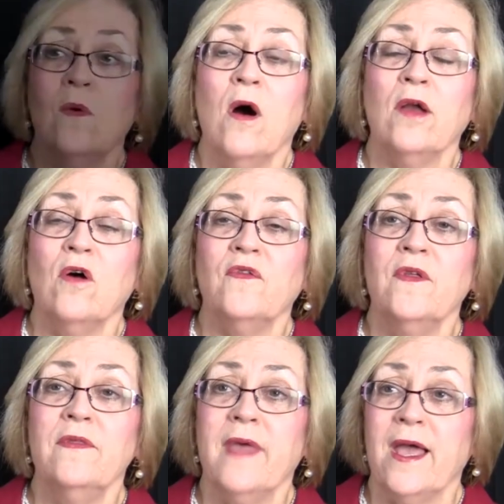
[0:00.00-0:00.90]
Quite
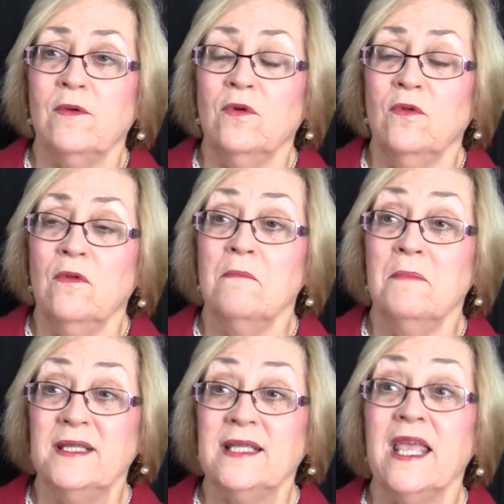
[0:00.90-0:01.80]
often they will
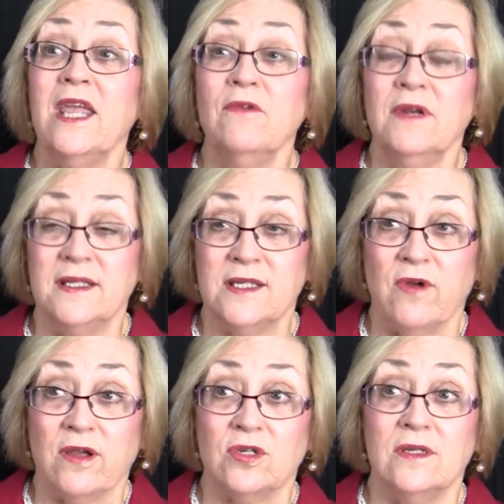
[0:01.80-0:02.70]
mishear an
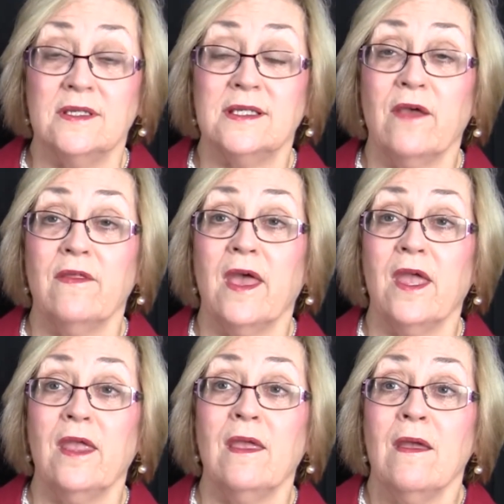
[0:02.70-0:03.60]
instruction, so
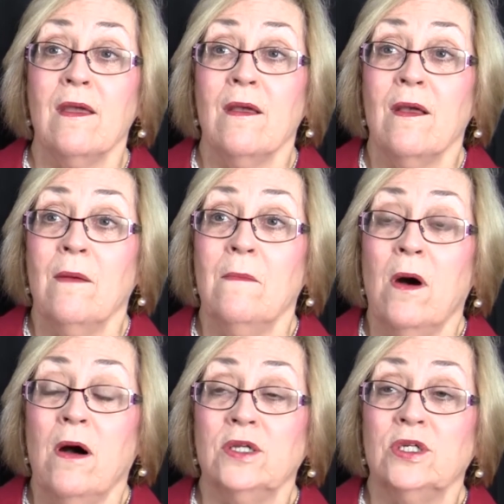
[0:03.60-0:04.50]
they
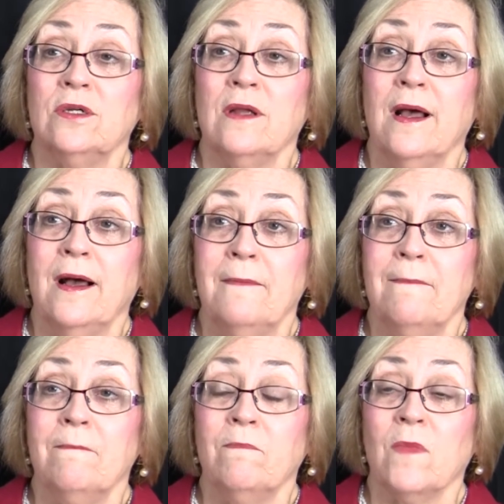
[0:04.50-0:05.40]
might
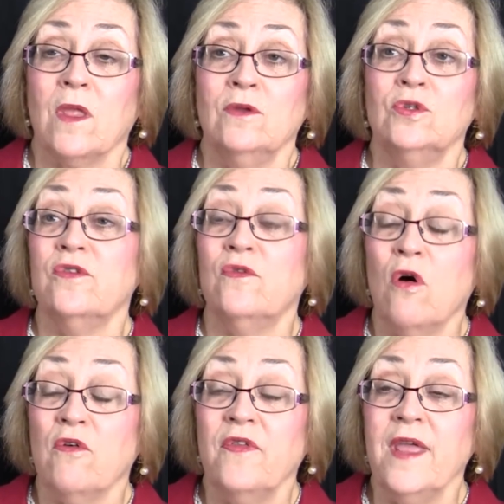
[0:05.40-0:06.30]
do the
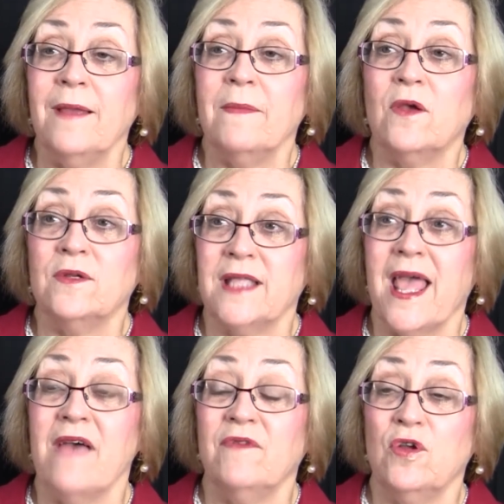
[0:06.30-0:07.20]
wrong thing because they
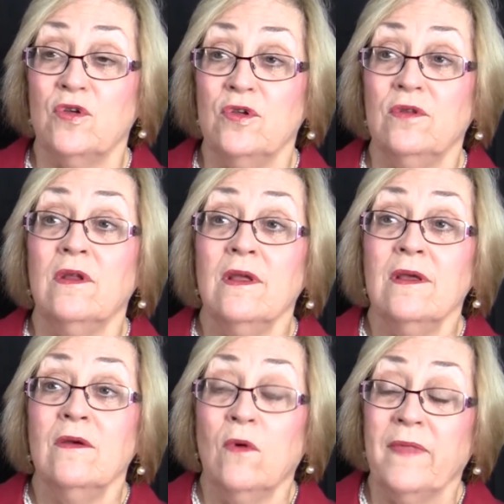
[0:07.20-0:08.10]
haven't heard
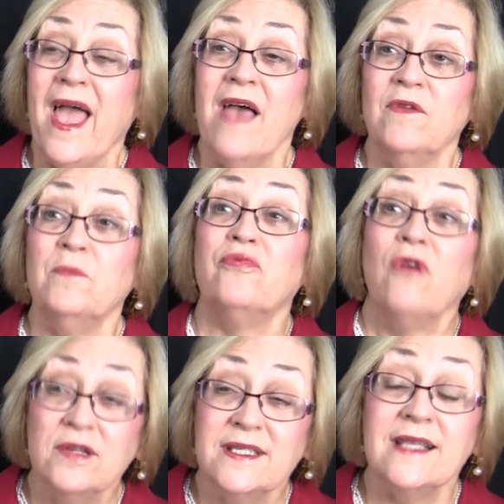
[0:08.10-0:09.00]
or they haven't
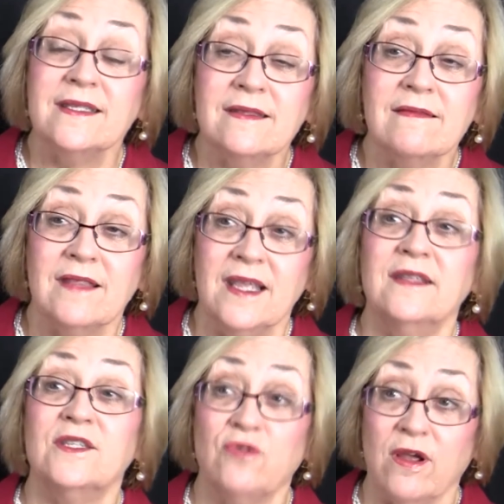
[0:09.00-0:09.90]
processed the
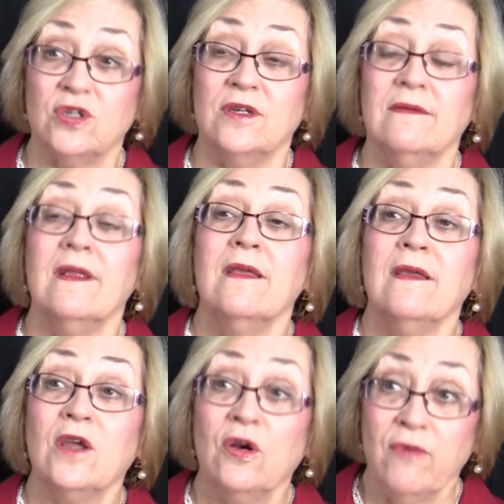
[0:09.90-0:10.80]
instruction
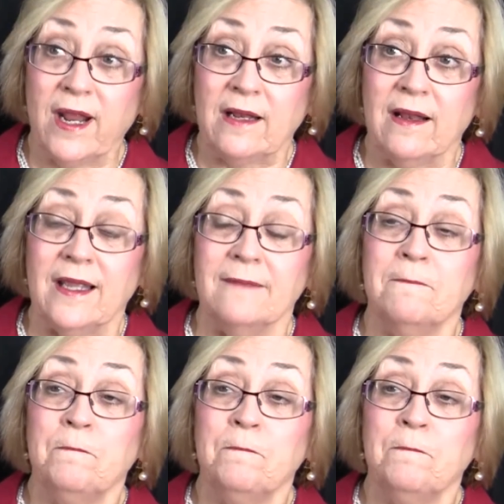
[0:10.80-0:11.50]
correctly.